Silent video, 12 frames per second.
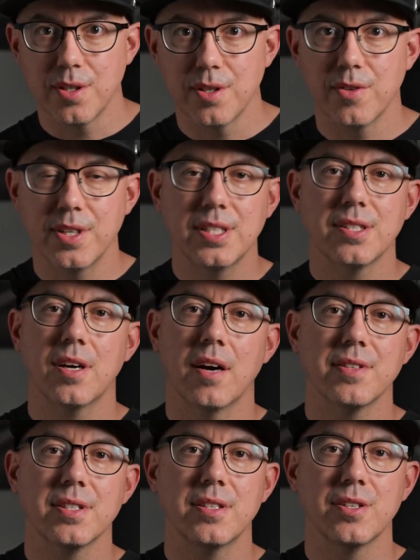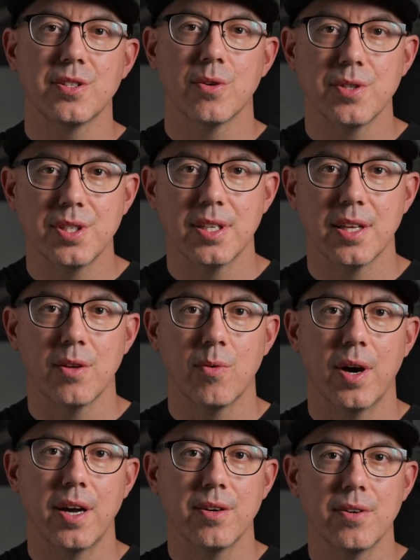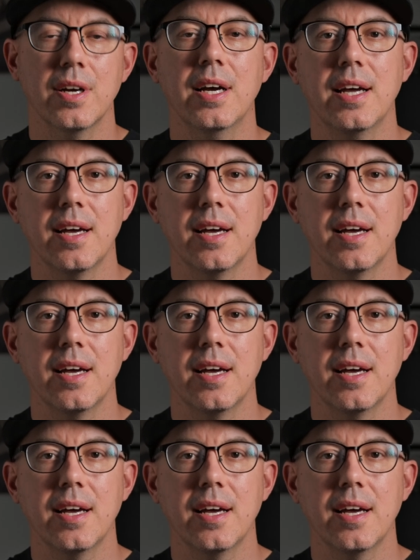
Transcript: There is obviously distortion at the wider